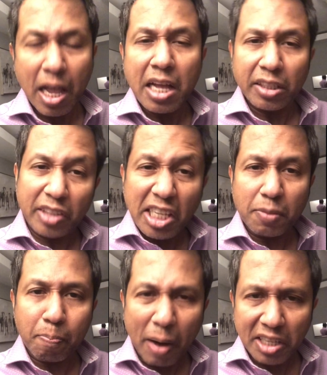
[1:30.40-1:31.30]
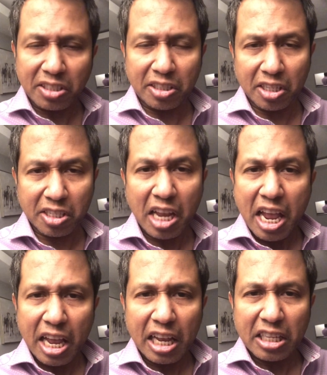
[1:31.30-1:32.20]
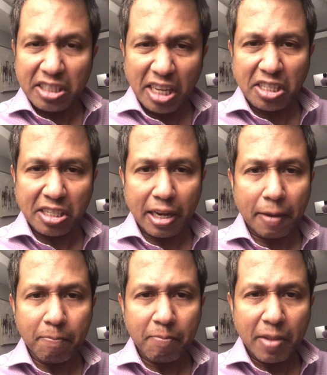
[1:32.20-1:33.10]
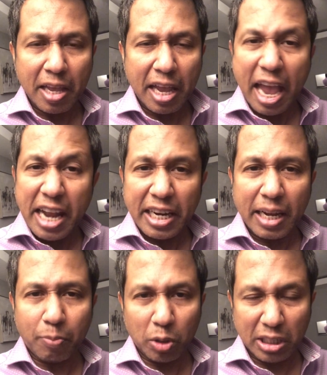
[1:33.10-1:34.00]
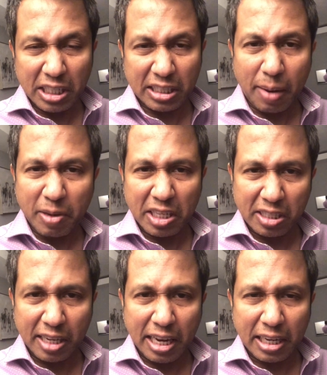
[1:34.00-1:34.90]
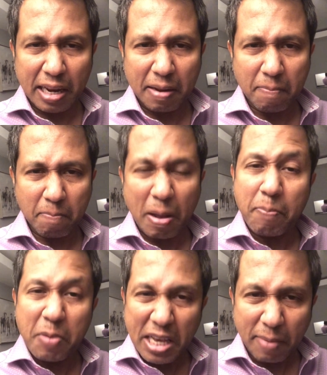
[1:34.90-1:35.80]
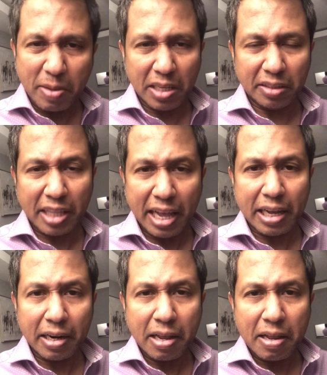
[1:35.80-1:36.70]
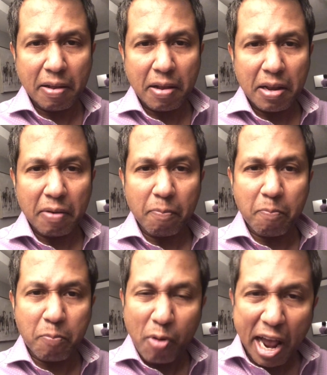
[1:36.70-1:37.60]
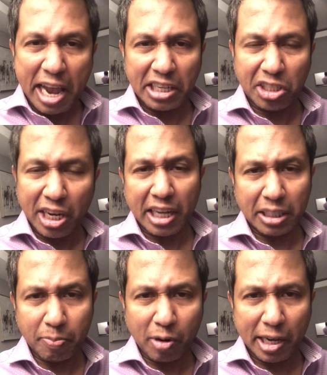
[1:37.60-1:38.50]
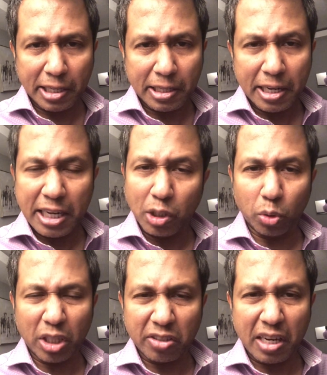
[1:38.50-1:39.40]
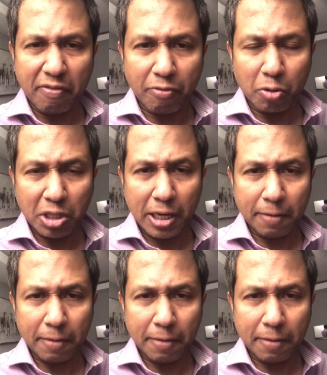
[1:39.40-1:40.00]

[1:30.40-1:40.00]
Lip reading: This bastard's sister ended up with the Islamic State by becoming their bride, jihadi bride, in 2014.